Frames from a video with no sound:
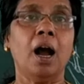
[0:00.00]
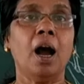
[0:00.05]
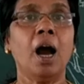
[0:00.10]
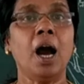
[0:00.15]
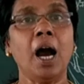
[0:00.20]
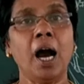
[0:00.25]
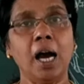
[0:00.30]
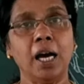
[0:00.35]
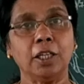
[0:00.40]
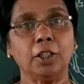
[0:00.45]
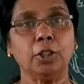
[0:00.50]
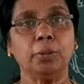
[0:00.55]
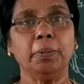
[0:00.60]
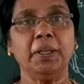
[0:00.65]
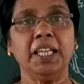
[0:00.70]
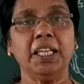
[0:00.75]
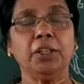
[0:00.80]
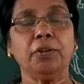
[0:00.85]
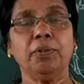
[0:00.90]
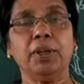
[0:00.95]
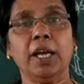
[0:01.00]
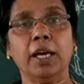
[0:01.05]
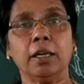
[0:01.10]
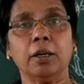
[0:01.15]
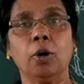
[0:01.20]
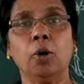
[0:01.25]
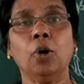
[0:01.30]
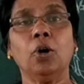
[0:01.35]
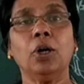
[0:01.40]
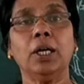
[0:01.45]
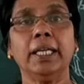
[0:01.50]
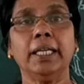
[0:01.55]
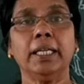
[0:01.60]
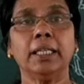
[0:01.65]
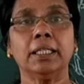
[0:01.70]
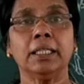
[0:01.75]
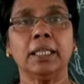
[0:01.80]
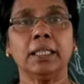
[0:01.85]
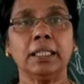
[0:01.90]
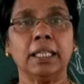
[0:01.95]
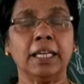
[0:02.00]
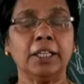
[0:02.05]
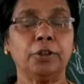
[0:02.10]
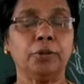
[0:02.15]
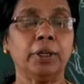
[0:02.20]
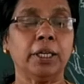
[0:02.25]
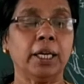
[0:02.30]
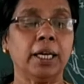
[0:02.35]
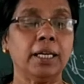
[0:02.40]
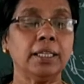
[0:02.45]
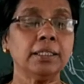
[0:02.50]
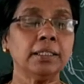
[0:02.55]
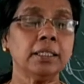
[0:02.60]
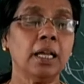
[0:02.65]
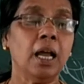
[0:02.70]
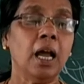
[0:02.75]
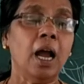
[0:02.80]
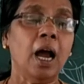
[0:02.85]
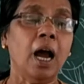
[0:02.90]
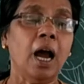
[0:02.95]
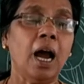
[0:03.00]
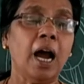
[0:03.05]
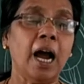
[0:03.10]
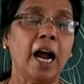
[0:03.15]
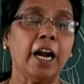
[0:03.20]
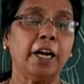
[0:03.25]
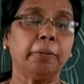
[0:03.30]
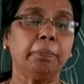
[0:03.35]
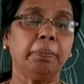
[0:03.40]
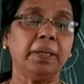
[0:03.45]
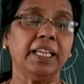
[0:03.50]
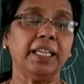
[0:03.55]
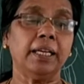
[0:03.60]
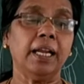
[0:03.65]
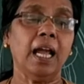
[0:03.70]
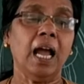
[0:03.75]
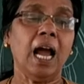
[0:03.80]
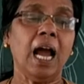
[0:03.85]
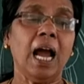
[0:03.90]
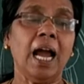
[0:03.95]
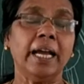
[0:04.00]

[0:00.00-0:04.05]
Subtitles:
Heartbeat. We are calling that one as heartbeat.